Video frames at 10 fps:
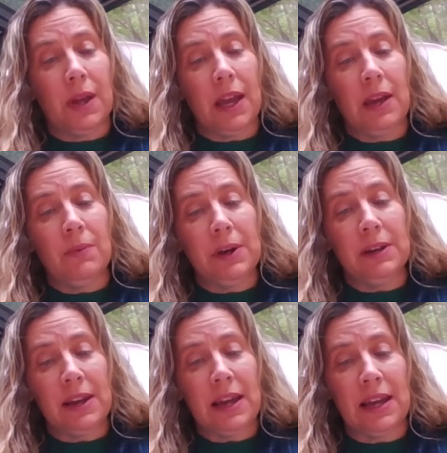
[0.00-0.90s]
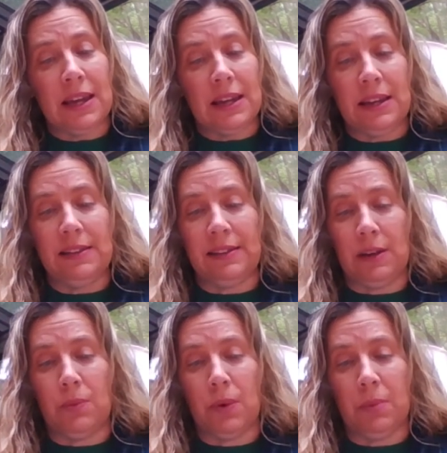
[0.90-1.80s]
"Awade," he
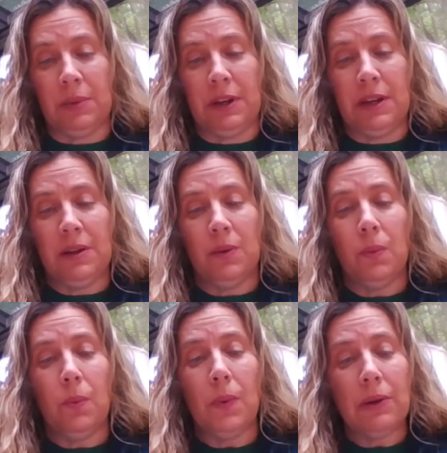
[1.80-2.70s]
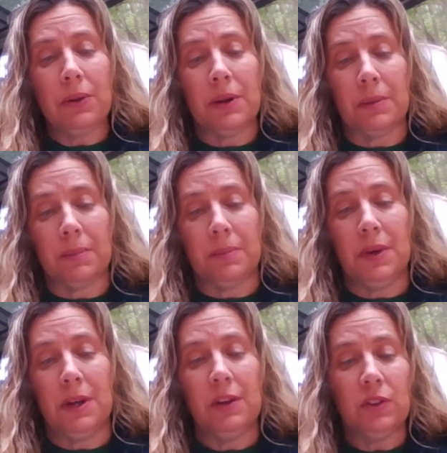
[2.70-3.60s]
said warmly. "Welcome.
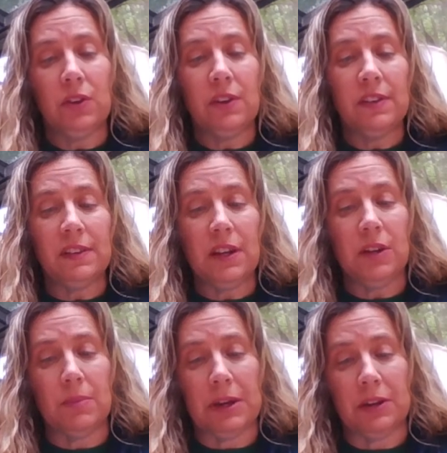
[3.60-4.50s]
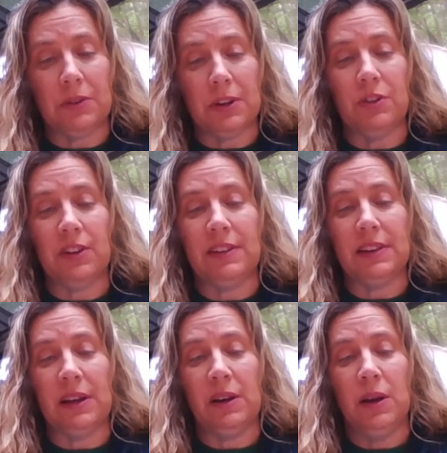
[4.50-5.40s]
It is good to see you, Mandarin," she
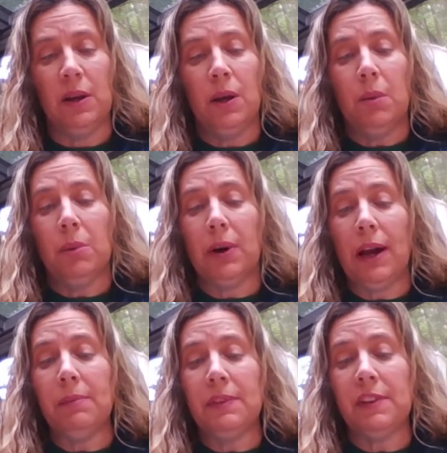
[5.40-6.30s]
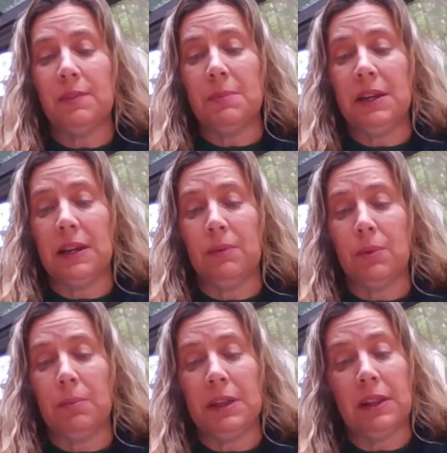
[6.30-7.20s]
said. "Perhaps this meeting
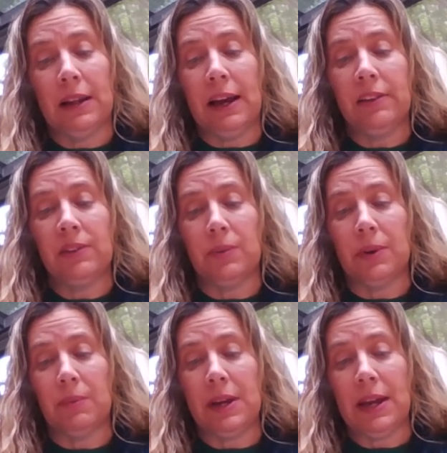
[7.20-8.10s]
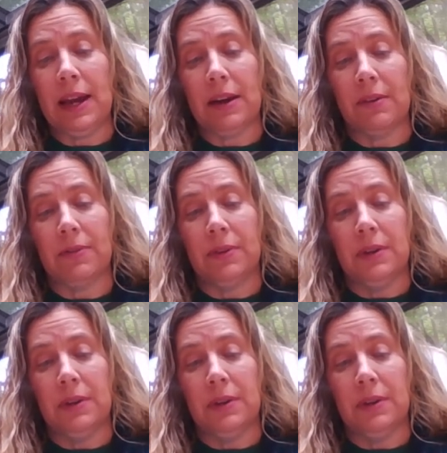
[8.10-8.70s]
will be the last one we have.